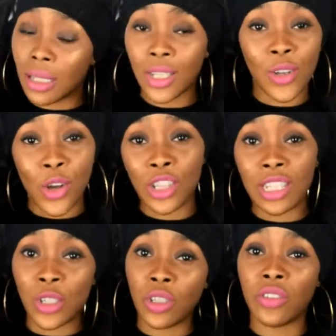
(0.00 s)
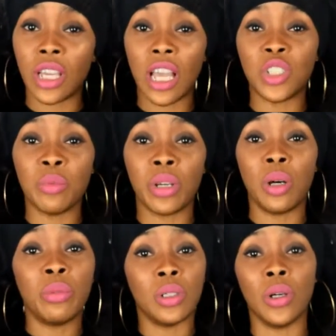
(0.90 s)
clicking on the notification
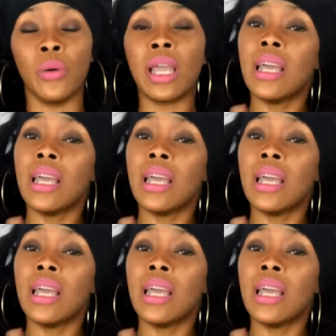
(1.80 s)
bell below,